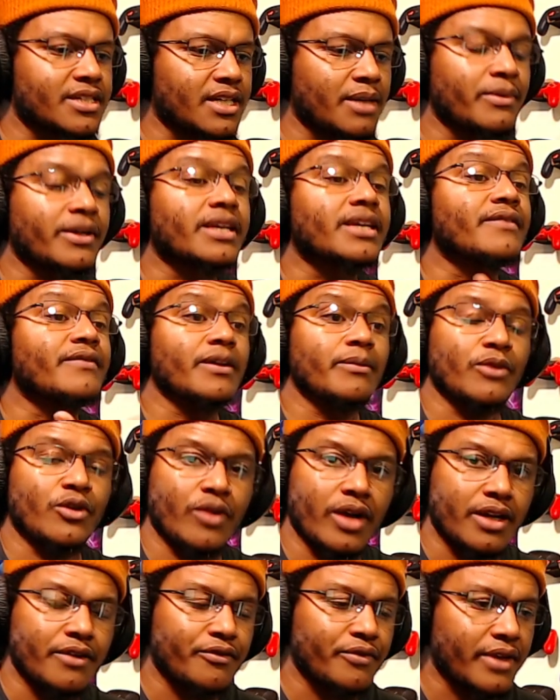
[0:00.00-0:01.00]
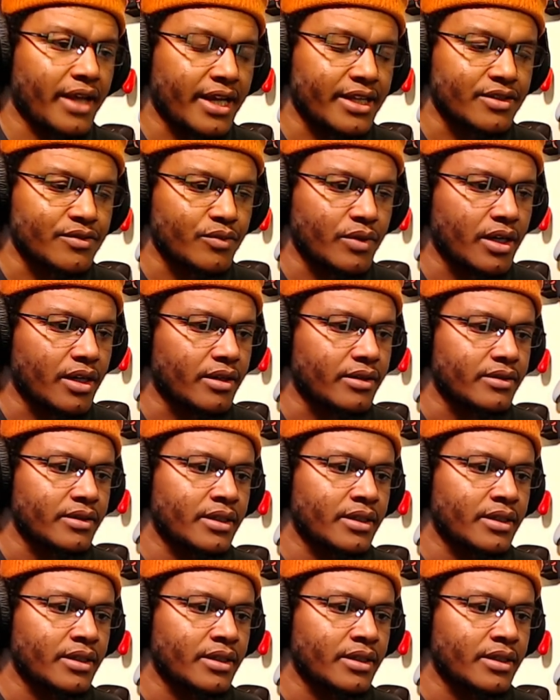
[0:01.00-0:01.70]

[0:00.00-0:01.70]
I'm gonna give him credit for that as well.